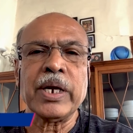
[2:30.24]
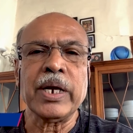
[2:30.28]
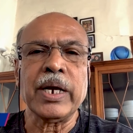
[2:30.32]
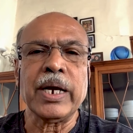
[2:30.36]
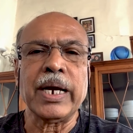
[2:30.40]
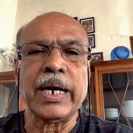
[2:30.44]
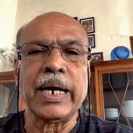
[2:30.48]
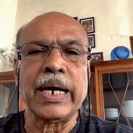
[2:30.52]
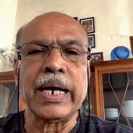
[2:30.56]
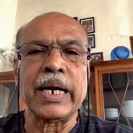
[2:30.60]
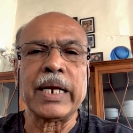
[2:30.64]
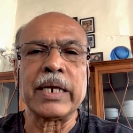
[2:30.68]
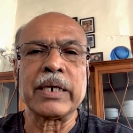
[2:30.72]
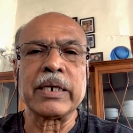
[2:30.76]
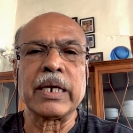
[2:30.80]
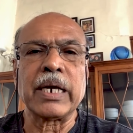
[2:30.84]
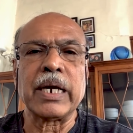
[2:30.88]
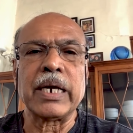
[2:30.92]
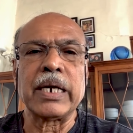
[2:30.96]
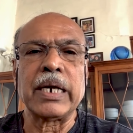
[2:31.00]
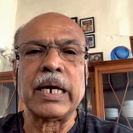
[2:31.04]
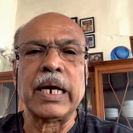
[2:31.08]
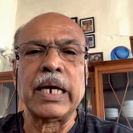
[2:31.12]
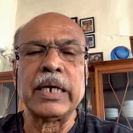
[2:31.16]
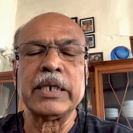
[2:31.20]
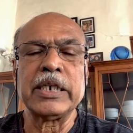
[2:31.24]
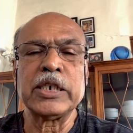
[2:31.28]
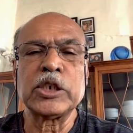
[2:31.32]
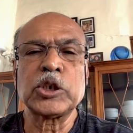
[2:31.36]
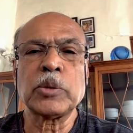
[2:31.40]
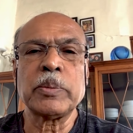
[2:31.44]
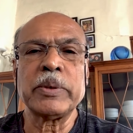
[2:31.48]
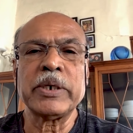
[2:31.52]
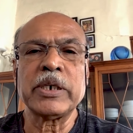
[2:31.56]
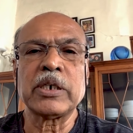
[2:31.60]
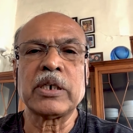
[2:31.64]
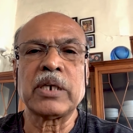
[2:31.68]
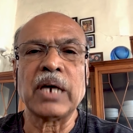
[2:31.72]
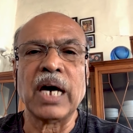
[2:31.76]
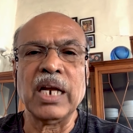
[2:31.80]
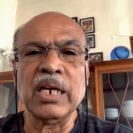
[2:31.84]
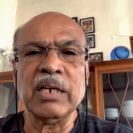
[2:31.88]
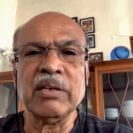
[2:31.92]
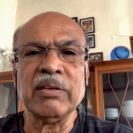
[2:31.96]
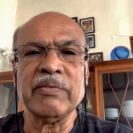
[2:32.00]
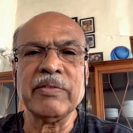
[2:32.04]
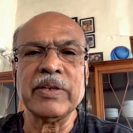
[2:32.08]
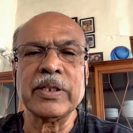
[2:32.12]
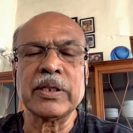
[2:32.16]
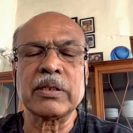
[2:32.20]
And, and it should be
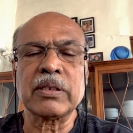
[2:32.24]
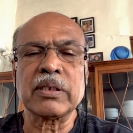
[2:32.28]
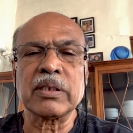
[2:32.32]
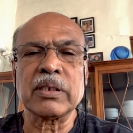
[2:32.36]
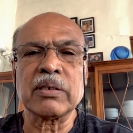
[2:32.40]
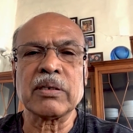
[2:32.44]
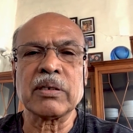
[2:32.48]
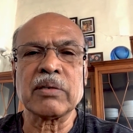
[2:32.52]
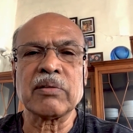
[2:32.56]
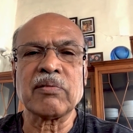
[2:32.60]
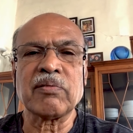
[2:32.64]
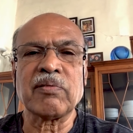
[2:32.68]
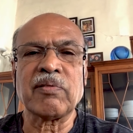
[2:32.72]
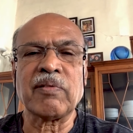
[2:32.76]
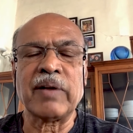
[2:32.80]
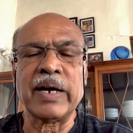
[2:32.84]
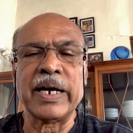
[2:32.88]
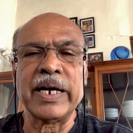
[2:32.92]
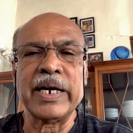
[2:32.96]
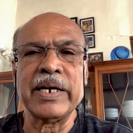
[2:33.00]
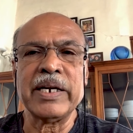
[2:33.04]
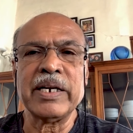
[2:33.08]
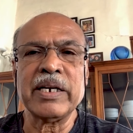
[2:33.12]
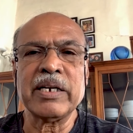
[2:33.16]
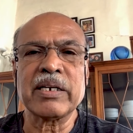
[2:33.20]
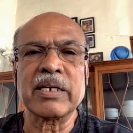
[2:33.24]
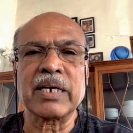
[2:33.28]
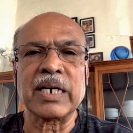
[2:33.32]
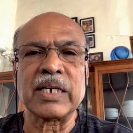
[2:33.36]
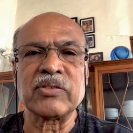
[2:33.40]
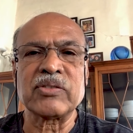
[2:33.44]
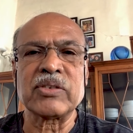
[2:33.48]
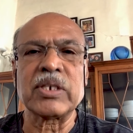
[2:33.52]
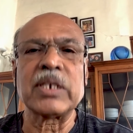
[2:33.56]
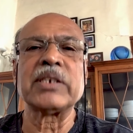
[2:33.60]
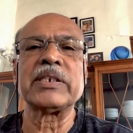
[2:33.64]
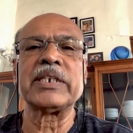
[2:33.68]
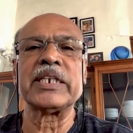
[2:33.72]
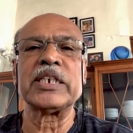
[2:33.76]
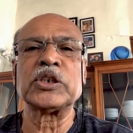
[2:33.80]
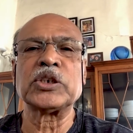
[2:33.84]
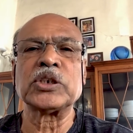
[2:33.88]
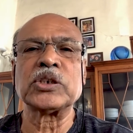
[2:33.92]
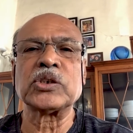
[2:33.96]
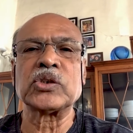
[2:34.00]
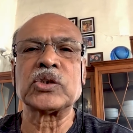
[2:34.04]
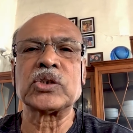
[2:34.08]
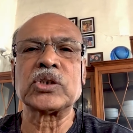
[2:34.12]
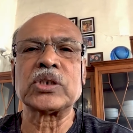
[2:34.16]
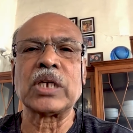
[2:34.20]
done with wide
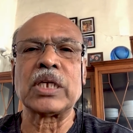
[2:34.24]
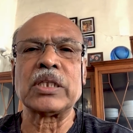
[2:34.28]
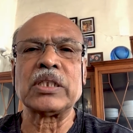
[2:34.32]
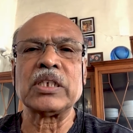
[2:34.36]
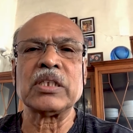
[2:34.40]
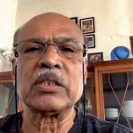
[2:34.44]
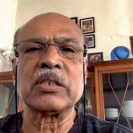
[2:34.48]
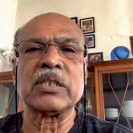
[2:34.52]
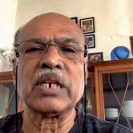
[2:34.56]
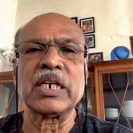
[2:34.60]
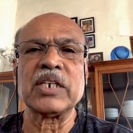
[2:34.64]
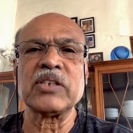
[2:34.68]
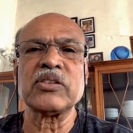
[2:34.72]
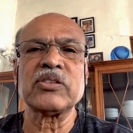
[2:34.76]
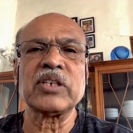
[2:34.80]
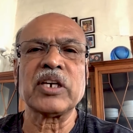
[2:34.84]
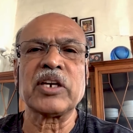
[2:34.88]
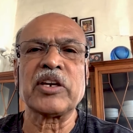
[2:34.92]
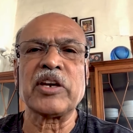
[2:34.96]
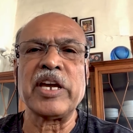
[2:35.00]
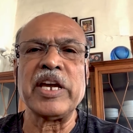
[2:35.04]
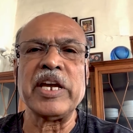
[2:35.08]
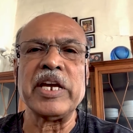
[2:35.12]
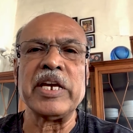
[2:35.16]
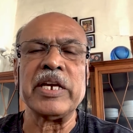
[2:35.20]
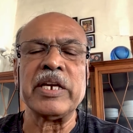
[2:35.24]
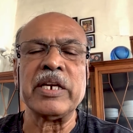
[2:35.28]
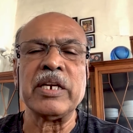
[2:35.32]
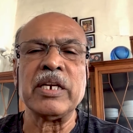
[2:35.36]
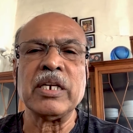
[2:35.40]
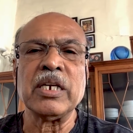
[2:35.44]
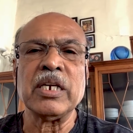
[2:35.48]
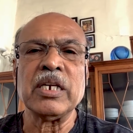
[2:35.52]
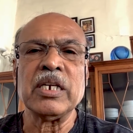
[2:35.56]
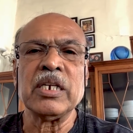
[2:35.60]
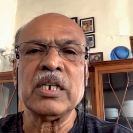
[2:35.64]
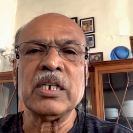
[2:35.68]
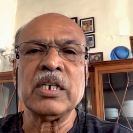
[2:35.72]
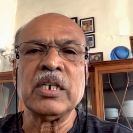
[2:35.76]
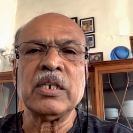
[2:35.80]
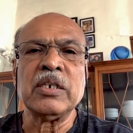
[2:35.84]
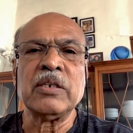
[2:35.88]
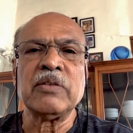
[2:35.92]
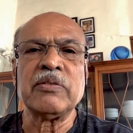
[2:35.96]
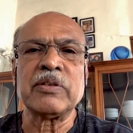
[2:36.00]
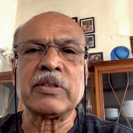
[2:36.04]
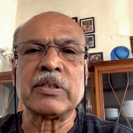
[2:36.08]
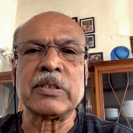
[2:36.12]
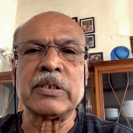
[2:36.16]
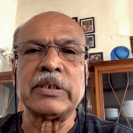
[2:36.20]
consultations. I think that is the key.
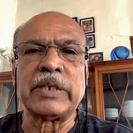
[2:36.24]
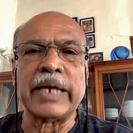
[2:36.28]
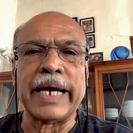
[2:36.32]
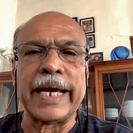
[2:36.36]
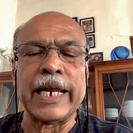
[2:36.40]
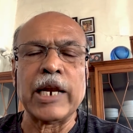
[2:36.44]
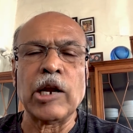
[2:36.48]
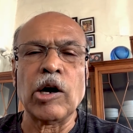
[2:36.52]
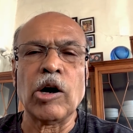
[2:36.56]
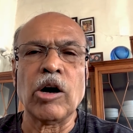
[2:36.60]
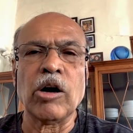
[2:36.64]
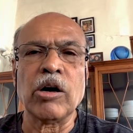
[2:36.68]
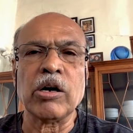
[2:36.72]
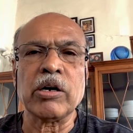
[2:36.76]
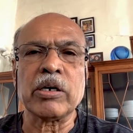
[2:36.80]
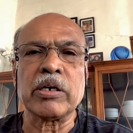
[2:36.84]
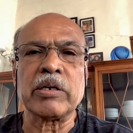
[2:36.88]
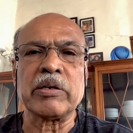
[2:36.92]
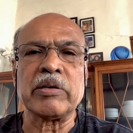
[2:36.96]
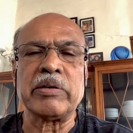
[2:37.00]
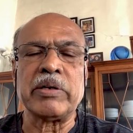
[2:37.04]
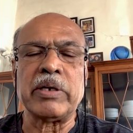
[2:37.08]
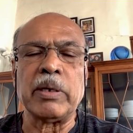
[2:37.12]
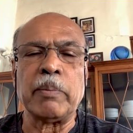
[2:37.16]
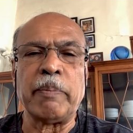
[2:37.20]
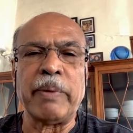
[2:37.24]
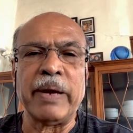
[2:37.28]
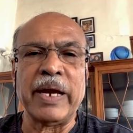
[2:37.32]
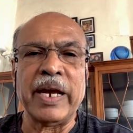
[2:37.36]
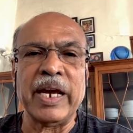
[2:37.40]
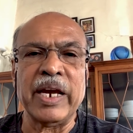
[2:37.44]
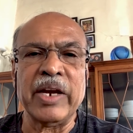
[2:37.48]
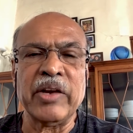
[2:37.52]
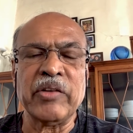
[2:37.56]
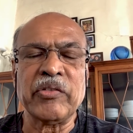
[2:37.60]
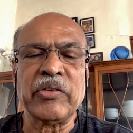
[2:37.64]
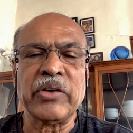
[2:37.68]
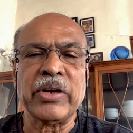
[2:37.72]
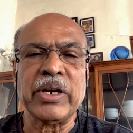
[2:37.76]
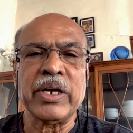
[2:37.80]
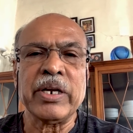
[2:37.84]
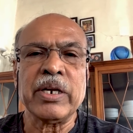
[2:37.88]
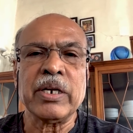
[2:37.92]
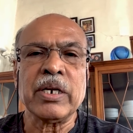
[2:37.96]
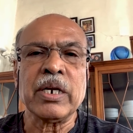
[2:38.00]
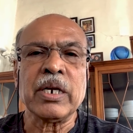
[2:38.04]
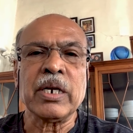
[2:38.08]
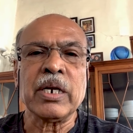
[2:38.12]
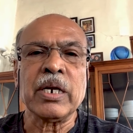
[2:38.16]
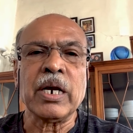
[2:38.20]
With dialogue, debate,
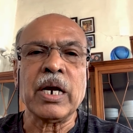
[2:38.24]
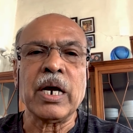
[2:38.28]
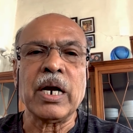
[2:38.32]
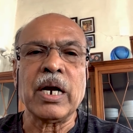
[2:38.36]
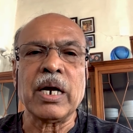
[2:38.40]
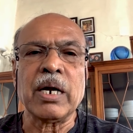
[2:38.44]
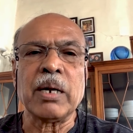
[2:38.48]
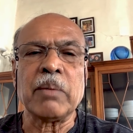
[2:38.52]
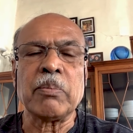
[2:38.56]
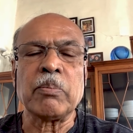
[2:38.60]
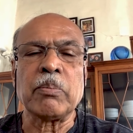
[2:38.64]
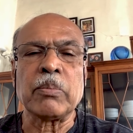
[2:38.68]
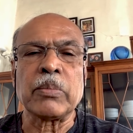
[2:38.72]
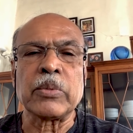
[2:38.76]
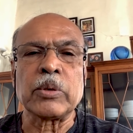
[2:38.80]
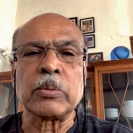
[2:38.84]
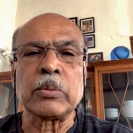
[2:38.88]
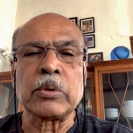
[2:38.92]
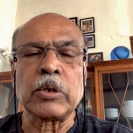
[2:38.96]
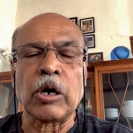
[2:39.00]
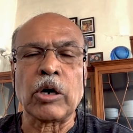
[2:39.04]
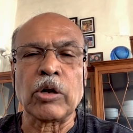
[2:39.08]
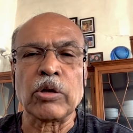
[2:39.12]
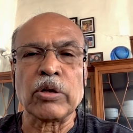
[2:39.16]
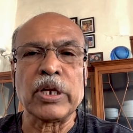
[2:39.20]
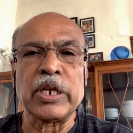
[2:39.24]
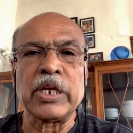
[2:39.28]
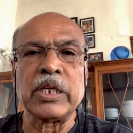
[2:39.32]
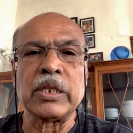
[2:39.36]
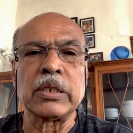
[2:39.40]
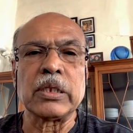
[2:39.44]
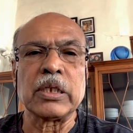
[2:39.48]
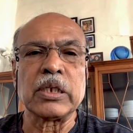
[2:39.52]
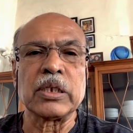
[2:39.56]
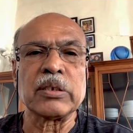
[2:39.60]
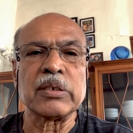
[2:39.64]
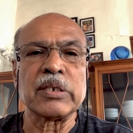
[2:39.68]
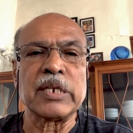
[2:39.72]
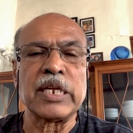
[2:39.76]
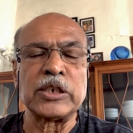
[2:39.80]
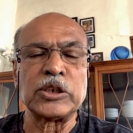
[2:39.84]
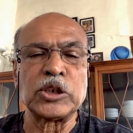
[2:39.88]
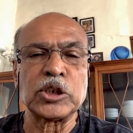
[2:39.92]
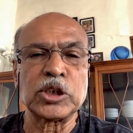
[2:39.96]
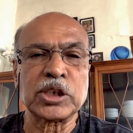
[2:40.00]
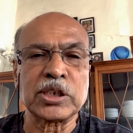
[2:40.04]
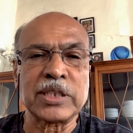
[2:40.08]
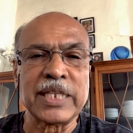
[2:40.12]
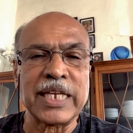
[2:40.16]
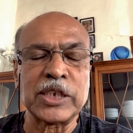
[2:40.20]
um, not only in the
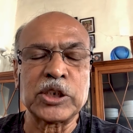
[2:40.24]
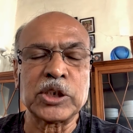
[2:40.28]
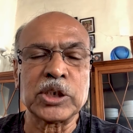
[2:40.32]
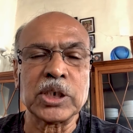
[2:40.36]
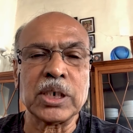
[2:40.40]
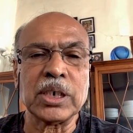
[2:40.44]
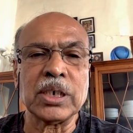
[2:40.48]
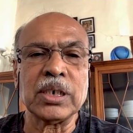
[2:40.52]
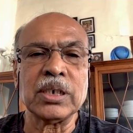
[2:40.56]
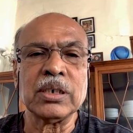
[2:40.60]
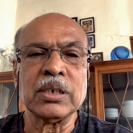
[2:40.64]
legislature,